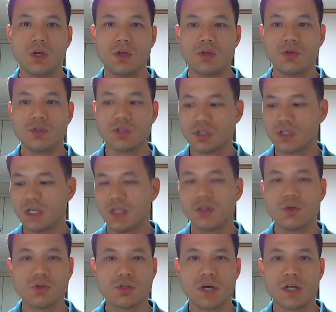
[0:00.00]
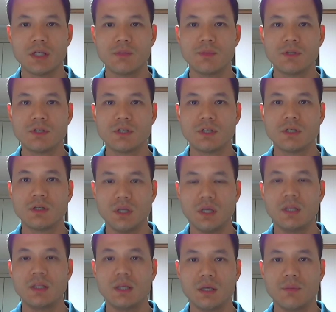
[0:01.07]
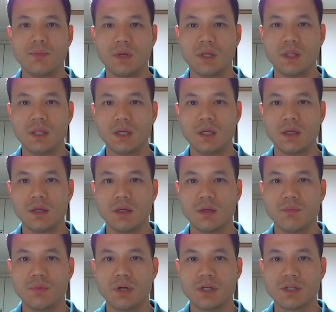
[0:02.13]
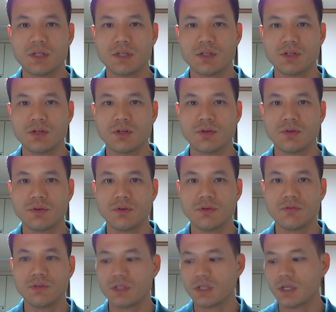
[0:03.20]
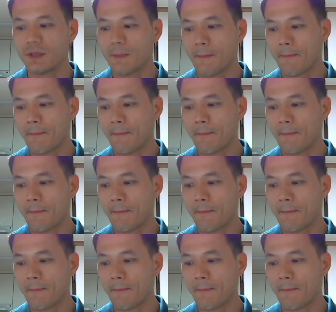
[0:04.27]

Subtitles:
You just send those documents in, and they process your visa.